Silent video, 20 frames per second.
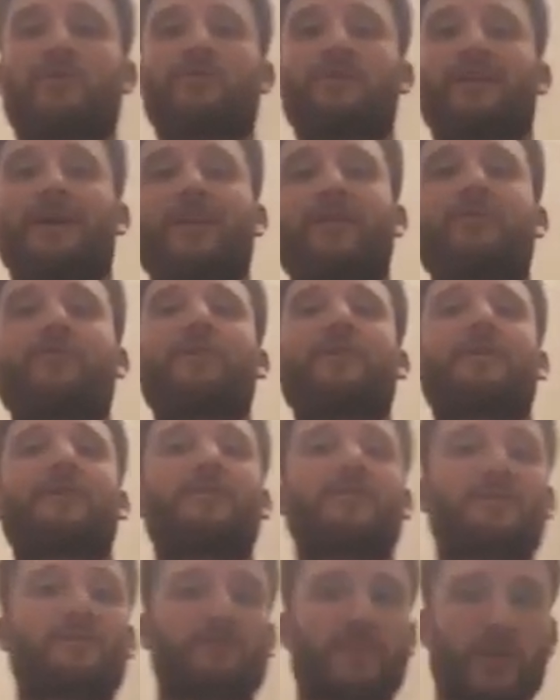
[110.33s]
on the other end of
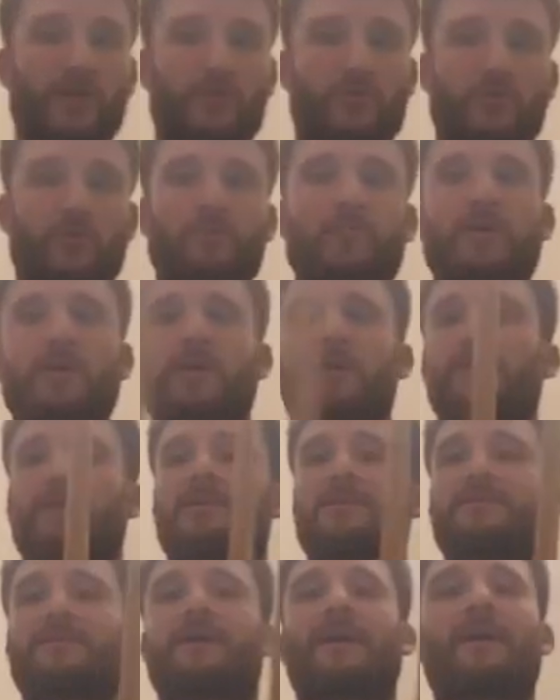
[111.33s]
the spectrum
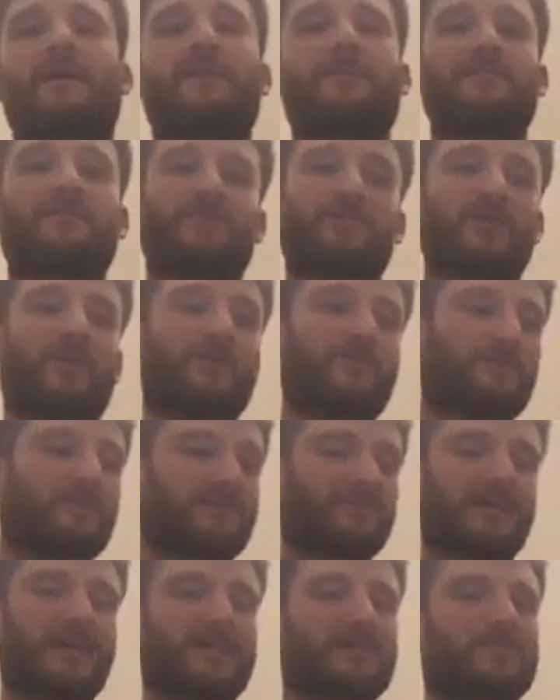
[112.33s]
is, say,
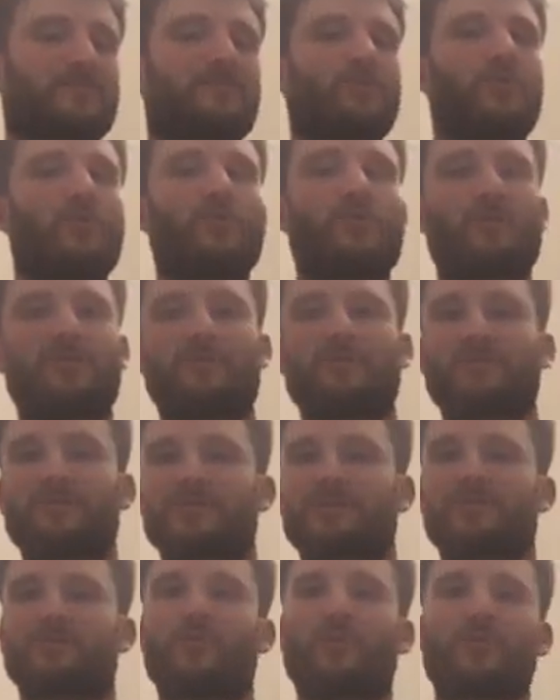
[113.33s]
that small
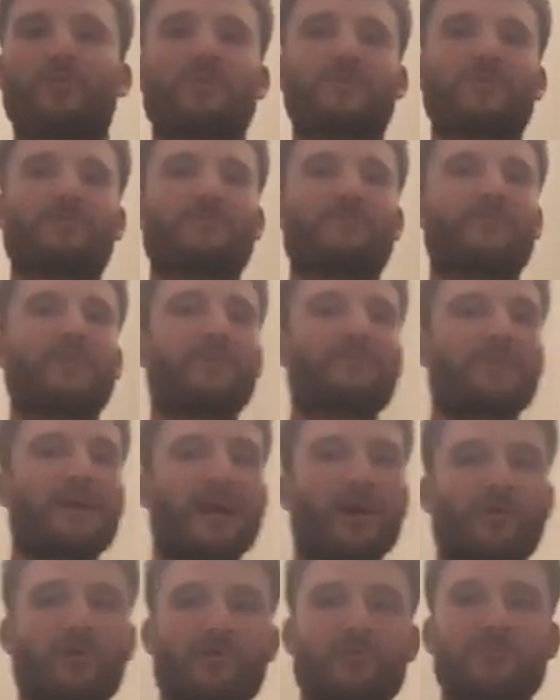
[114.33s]
little
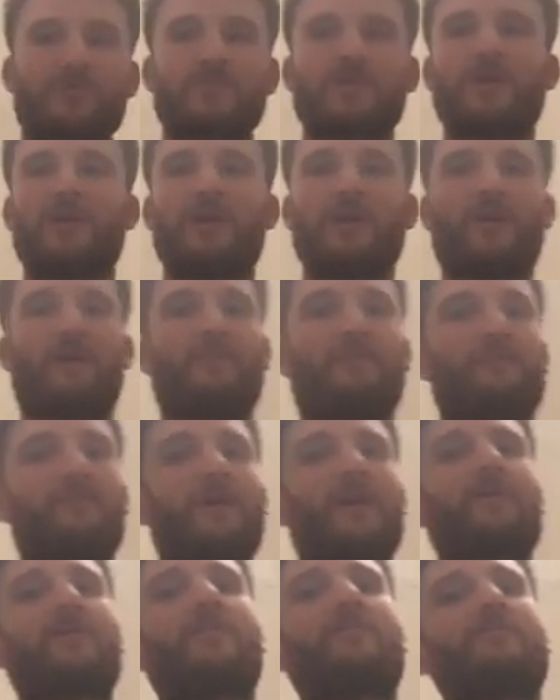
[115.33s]
female who's very,